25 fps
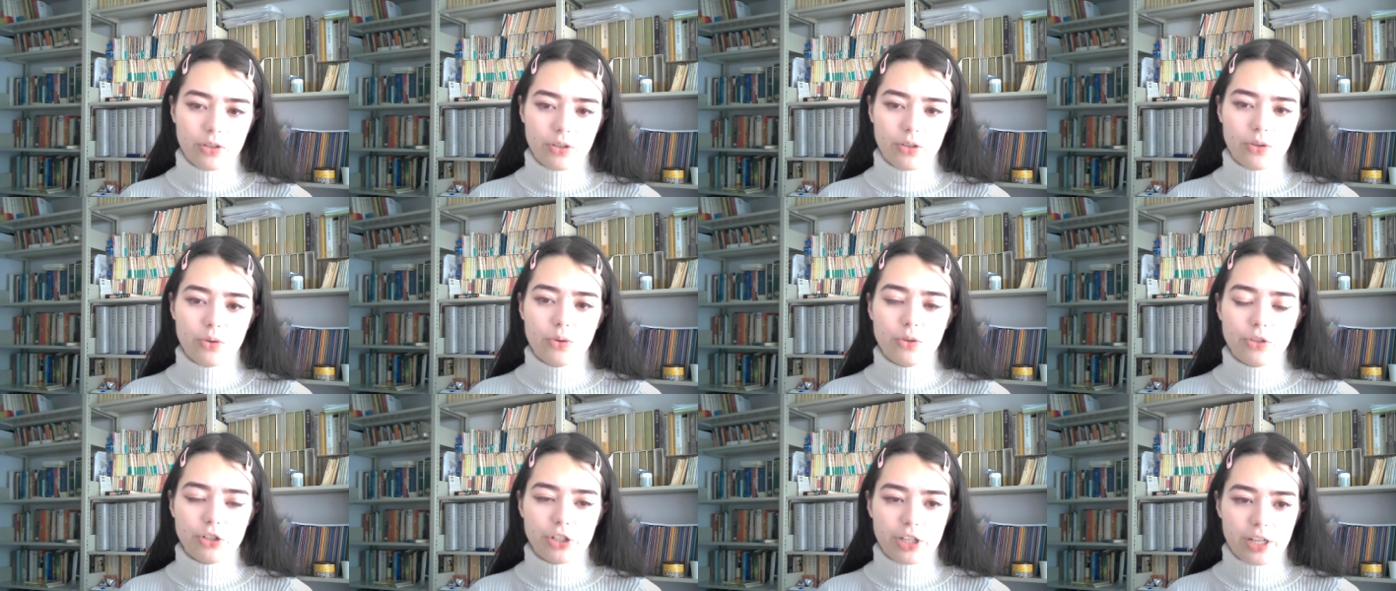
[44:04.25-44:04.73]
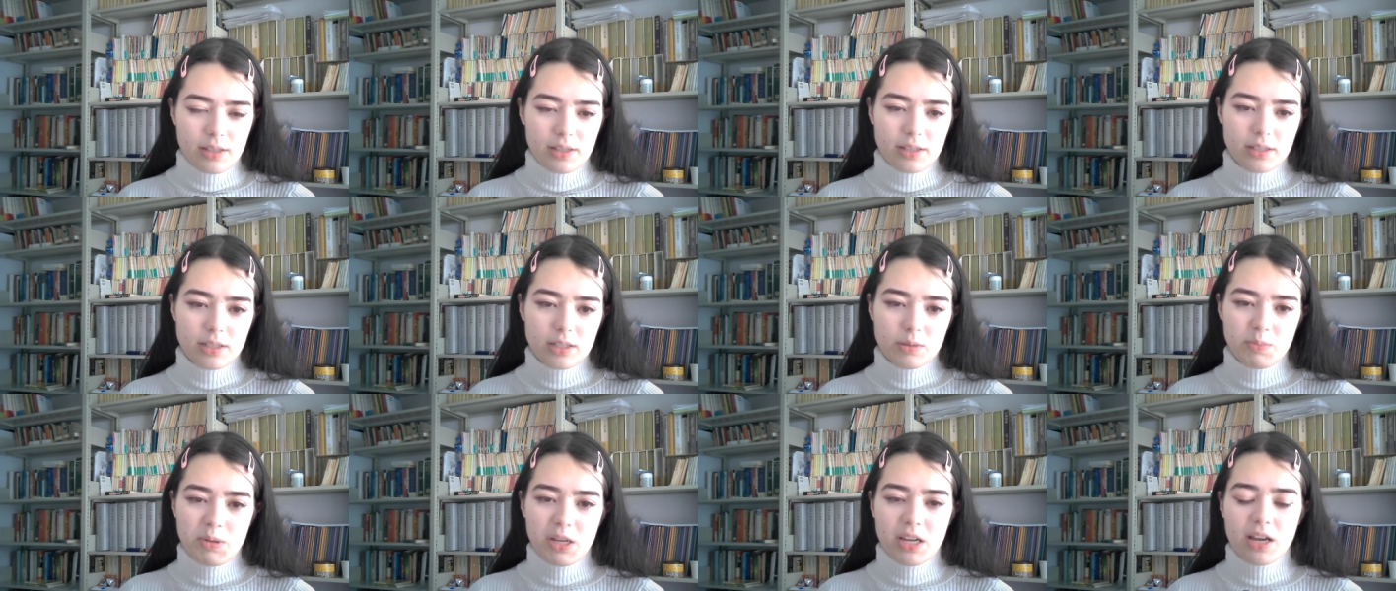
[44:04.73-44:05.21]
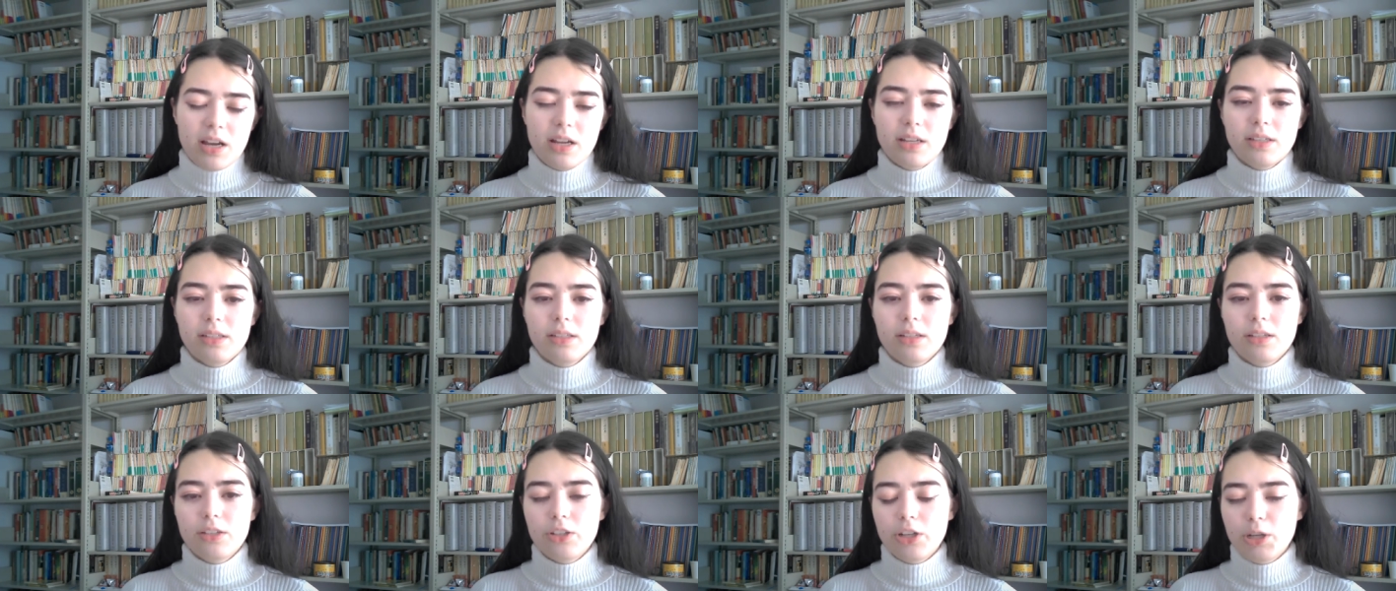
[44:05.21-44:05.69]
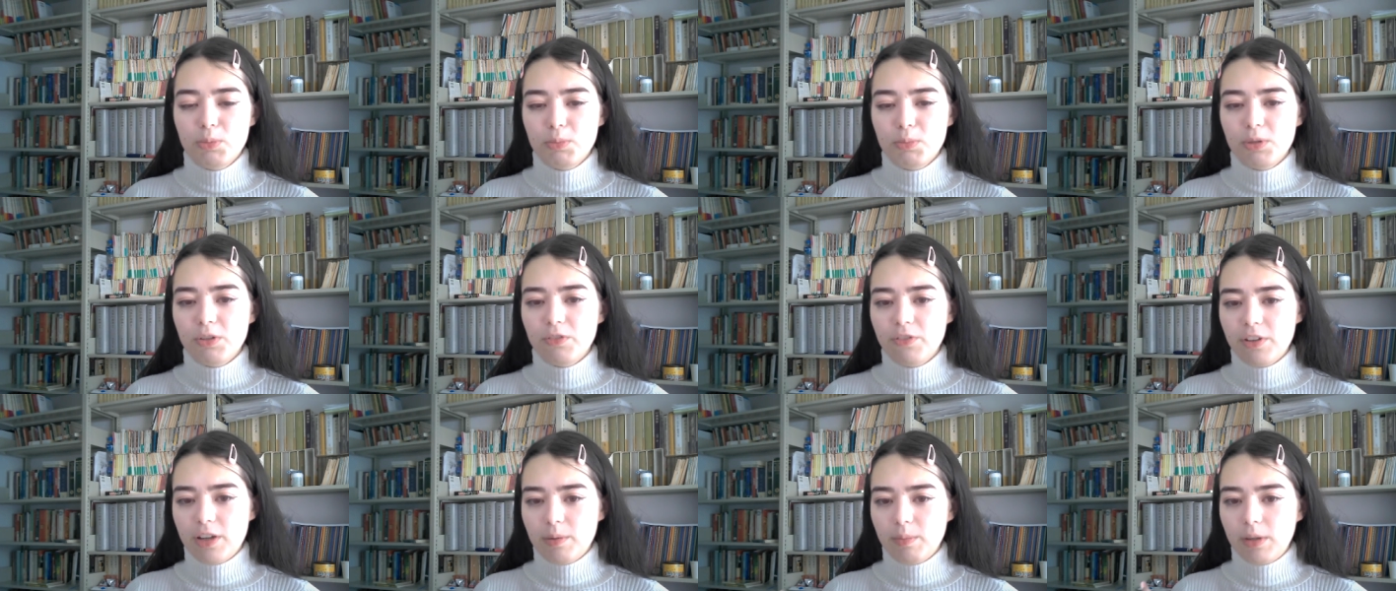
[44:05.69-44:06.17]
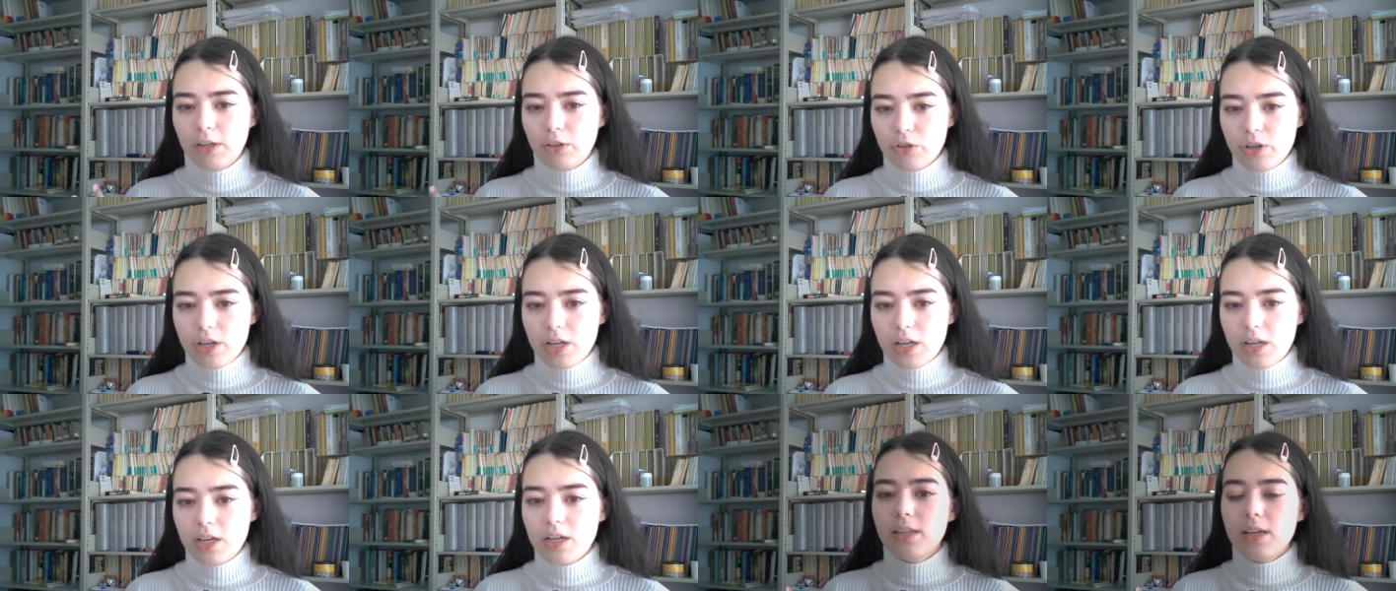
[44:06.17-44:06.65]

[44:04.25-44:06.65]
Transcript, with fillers: Kyoshi. This is because, in terms of family tree,